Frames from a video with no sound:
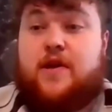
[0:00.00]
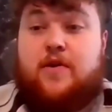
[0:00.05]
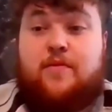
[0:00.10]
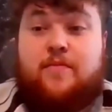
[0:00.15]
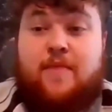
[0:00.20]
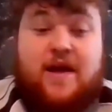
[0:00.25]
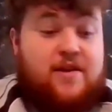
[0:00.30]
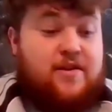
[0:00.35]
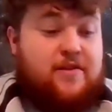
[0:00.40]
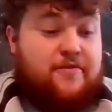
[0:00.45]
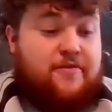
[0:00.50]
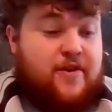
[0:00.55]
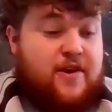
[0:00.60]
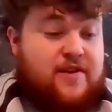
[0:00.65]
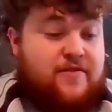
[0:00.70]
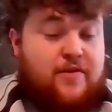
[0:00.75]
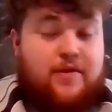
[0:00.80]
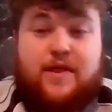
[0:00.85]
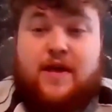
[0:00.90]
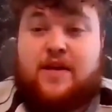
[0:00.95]
So, May, just
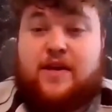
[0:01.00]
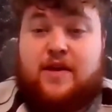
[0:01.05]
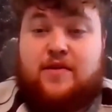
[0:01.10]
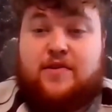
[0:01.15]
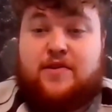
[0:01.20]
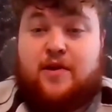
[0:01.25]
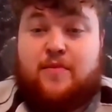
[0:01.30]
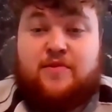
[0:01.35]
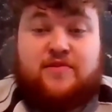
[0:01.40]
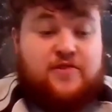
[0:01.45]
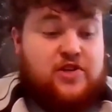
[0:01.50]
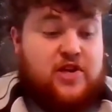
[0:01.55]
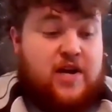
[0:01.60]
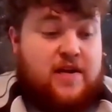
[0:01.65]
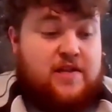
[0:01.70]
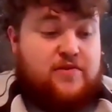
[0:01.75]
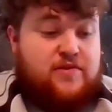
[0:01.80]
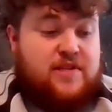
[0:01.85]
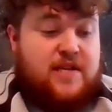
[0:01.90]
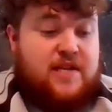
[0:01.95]
first of all, thank you so much for
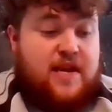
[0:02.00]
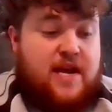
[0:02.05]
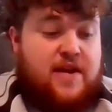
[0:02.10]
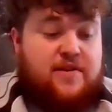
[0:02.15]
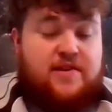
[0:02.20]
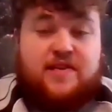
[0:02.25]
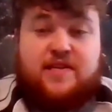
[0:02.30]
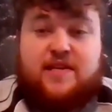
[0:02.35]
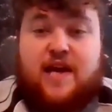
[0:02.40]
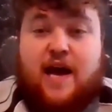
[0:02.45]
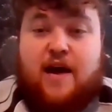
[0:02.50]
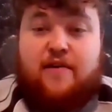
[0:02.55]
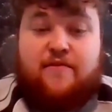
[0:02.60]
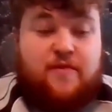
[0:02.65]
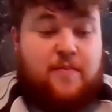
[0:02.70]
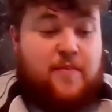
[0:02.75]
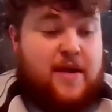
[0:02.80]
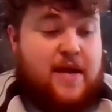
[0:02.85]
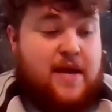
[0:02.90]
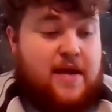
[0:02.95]
chatting to us today. Just how have
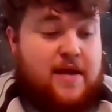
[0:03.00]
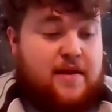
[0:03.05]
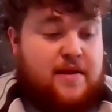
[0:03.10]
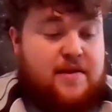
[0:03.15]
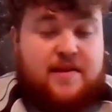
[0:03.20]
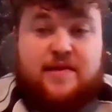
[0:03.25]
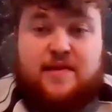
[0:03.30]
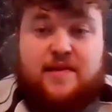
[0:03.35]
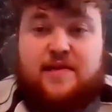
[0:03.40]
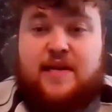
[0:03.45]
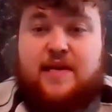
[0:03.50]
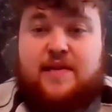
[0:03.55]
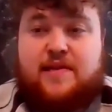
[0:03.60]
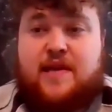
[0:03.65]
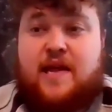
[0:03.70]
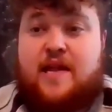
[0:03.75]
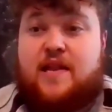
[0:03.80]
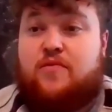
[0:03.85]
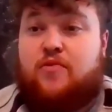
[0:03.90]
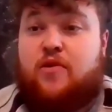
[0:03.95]
you been since the season's
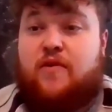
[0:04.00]
end?